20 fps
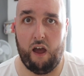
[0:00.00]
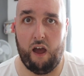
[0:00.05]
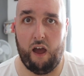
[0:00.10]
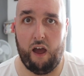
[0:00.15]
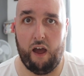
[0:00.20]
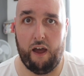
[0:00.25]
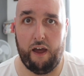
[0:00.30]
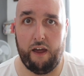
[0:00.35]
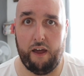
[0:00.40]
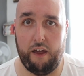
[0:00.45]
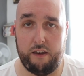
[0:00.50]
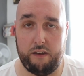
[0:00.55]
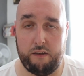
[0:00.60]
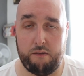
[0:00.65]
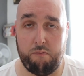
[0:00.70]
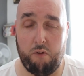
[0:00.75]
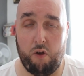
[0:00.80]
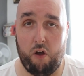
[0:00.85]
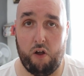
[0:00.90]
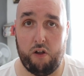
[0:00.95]

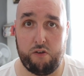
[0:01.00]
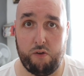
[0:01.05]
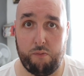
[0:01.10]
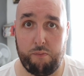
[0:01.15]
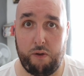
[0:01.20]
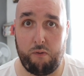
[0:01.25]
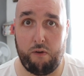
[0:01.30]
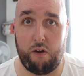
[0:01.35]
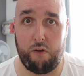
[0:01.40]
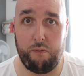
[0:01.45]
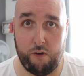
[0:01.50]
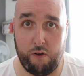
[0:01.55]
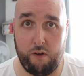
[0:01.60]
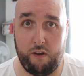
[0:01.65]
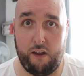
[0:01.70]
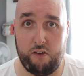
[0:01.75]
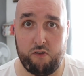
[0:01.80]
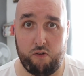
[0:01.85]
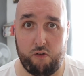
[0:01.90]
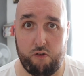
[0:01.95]
and also be aware of Mother
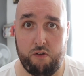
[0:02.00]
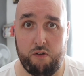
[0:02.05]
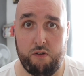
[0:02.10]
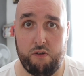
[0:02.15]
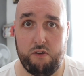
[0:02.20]
Nature.